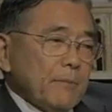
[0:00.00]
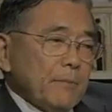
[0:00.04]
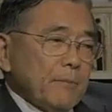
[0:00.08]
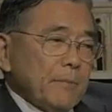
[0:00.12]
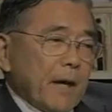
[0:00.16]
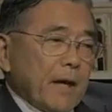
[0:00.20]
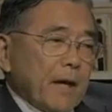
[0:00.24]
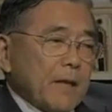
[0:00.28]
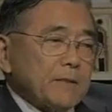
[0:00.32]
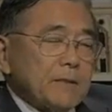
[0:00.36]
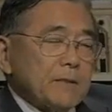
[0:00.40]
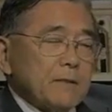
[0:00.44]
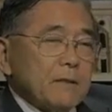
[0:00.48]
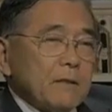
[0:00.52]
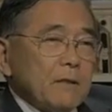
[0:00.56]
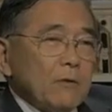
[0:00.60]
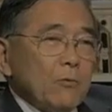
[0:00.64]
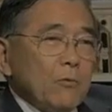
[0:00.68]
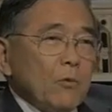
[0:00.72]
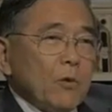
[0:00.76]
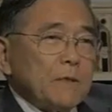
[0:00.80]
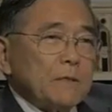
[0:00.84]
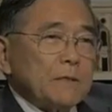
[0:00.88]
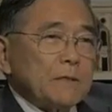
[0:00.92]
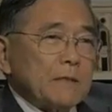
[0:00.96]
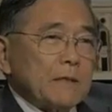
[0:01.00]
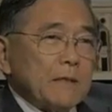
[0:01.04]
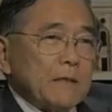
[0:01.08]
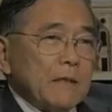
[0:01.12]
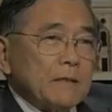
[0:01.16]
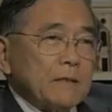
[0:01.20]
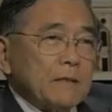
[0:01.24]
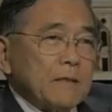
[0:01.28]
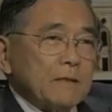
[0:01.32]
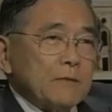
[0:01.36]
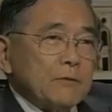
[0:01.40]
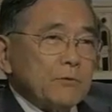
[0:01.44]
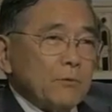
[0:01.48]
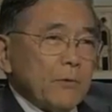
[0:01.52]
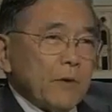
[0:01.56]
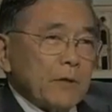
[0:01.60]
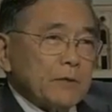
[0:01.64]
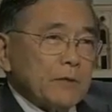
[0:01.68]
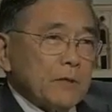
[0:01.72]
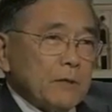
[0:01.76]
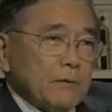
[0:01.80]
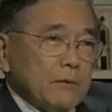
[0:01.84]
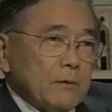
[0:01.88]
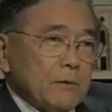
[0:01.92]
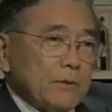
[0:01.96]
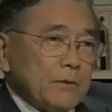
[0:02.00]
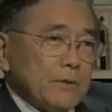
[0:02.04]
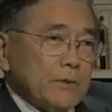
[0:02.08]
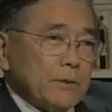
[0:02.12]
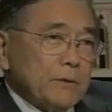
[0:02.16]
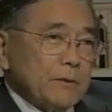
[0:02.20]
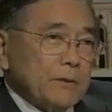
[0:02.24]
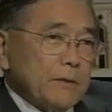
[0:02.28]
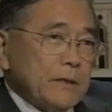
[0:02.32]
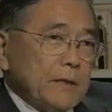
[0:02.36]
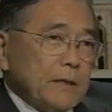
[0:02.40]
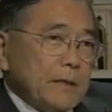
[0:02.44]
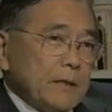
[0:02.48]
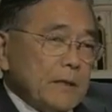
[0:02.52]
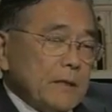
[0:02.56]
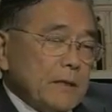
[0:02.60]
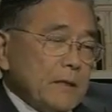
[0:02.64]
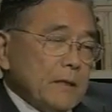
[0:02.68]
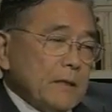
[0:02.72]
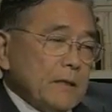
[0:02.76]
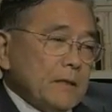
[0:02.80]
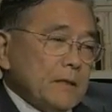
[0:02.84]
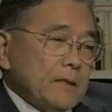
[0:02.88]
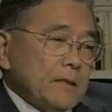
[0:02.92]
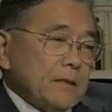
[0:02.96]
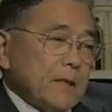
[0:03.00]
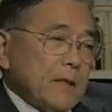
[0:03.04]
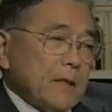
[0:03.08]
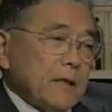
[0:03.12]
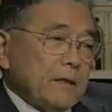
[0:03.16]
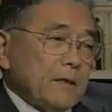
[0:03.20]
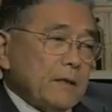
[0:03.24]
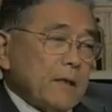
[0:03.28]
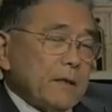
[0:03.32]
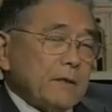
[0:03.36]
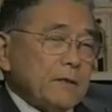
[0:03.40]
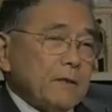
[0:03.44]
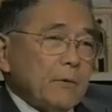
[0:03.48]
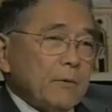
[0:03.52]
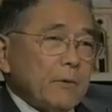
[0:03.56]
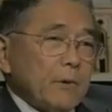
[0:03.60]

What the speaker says: passing a one-sentence resolution saying that they